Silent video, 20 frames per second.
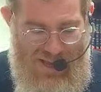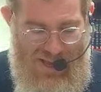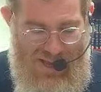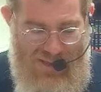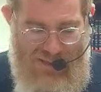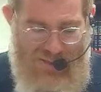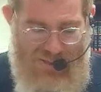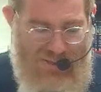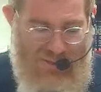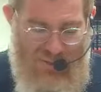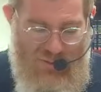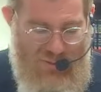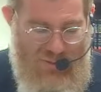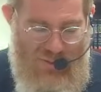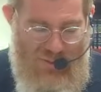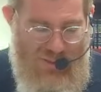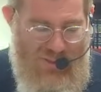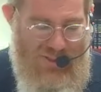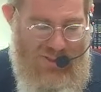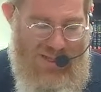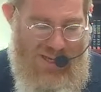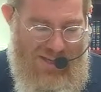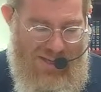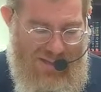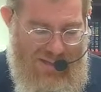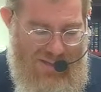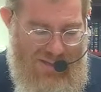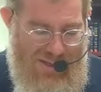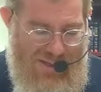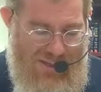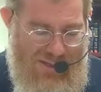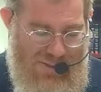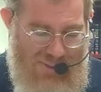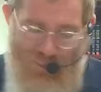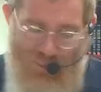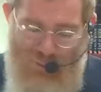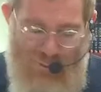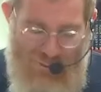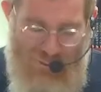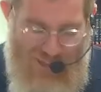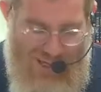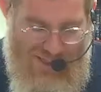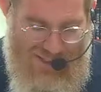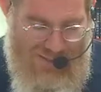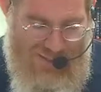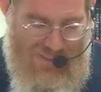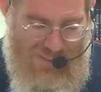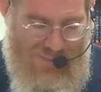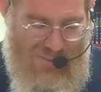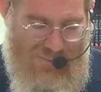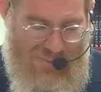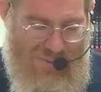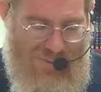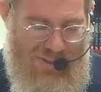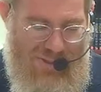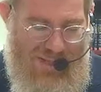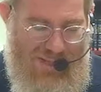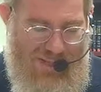Asher lo yoda, who do not know,